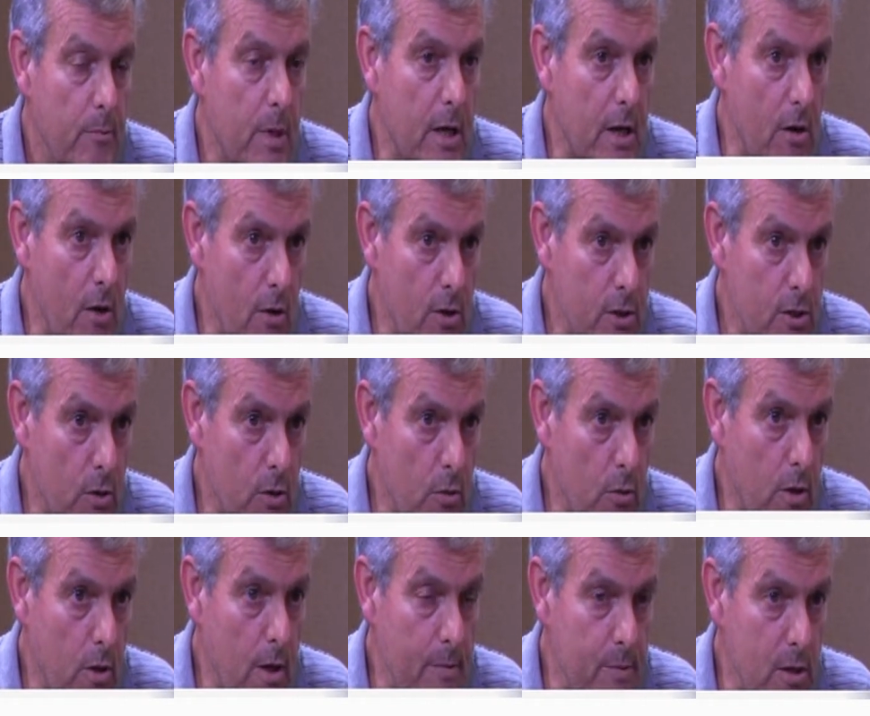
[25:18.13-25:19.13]
But it
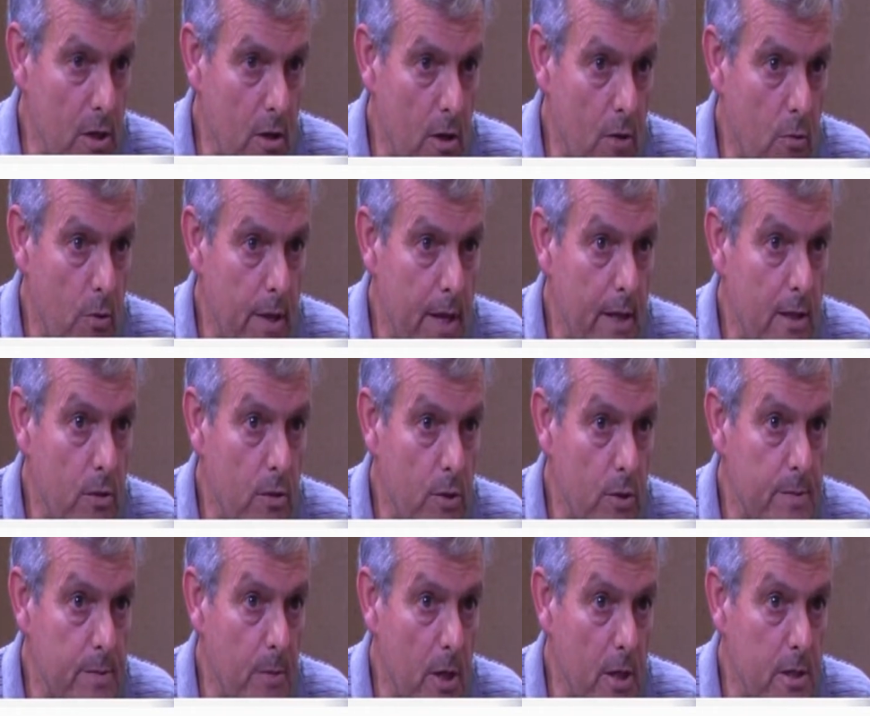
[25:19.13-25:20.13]
also comes along with that the
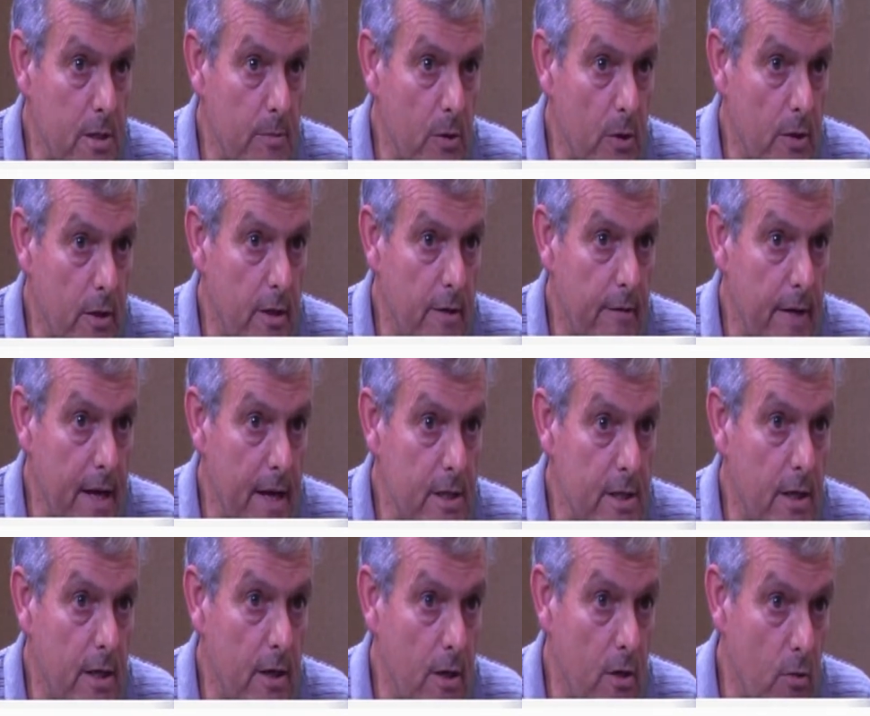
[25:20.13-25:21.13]
responsibility of
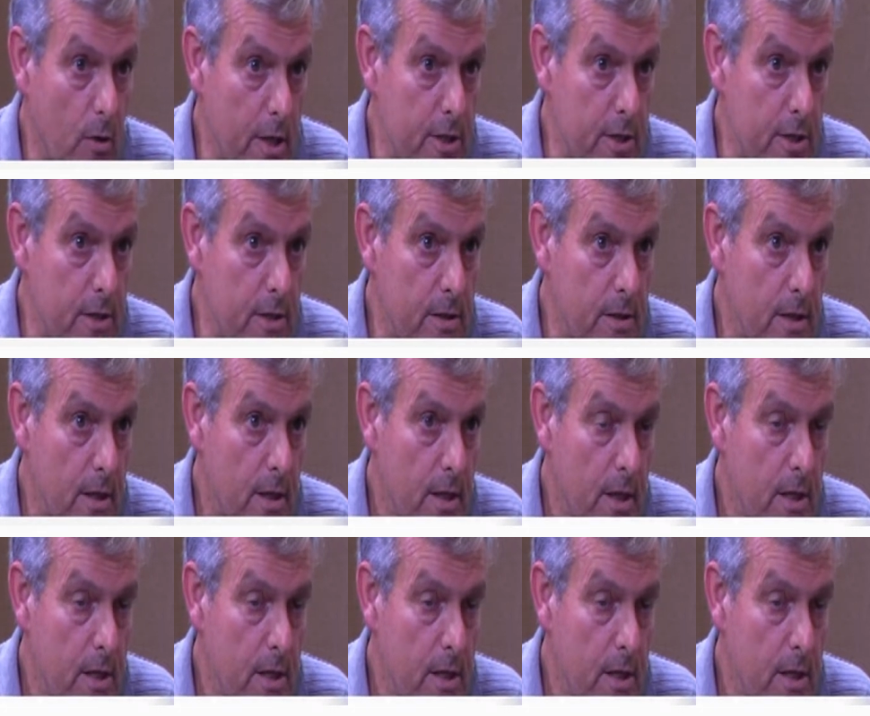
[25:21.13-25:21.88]
asking questions,